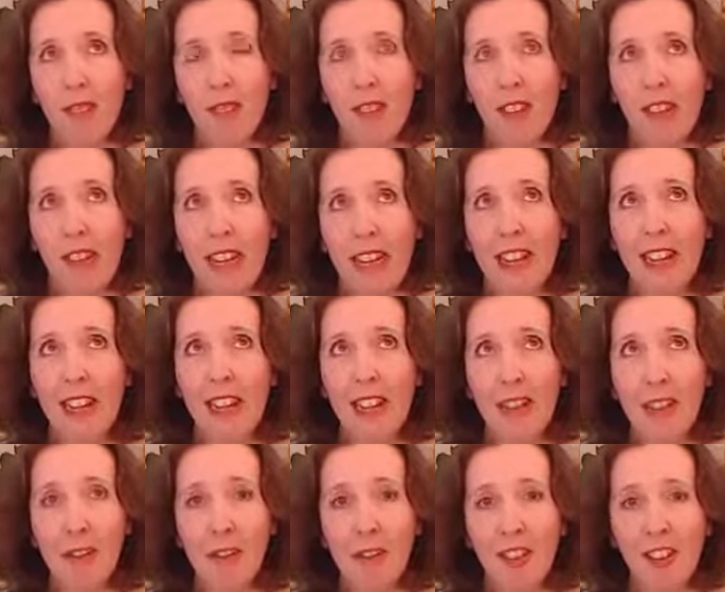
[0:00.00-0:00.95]
guilty
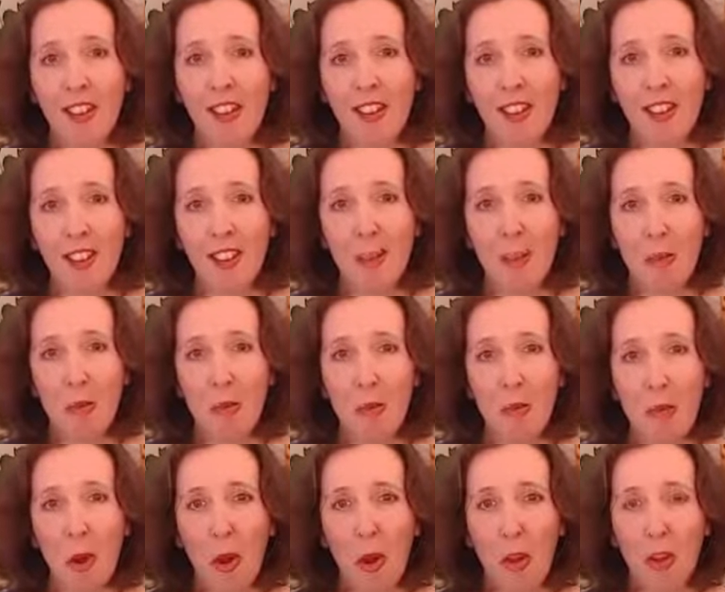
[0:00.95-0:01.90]
of this at some
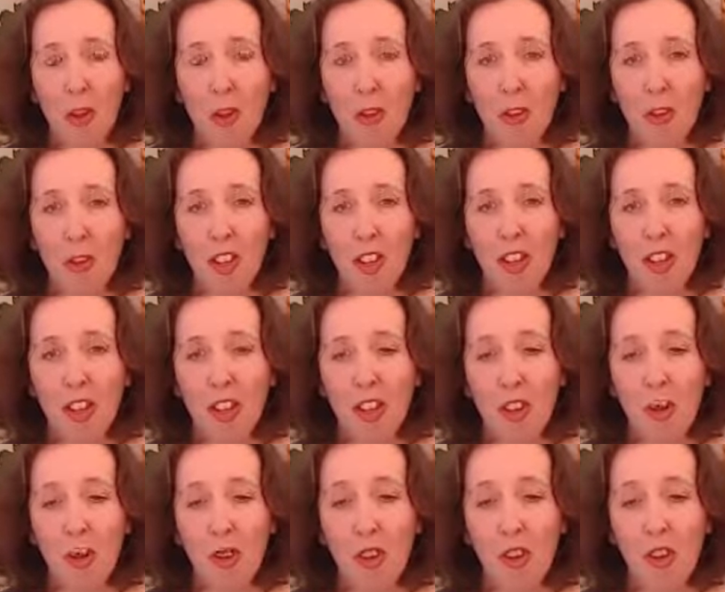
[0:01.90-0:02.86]
point or another,
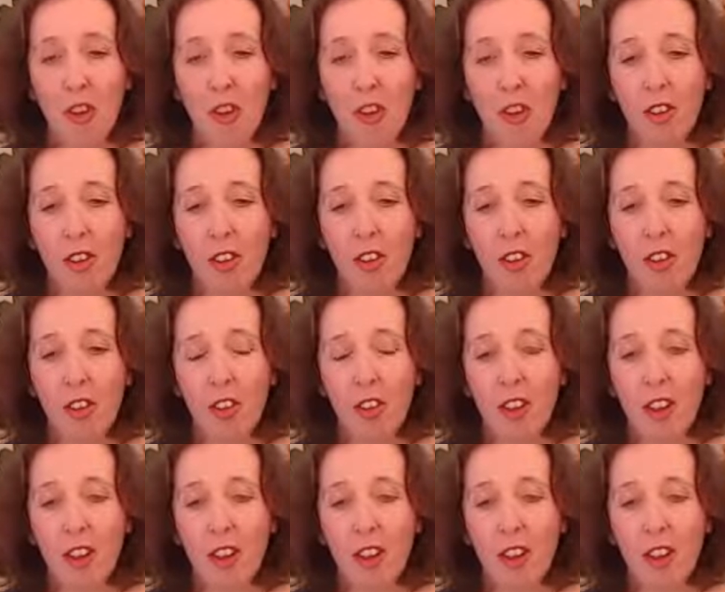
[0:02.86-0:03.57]
that we just